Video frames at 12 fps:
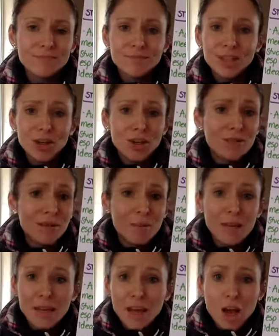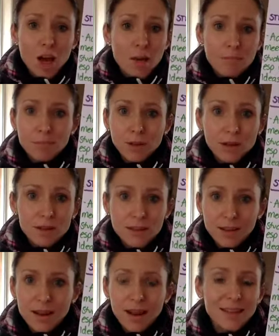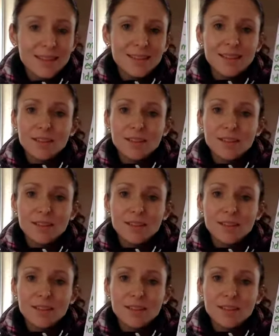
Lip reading: maybe blog sites.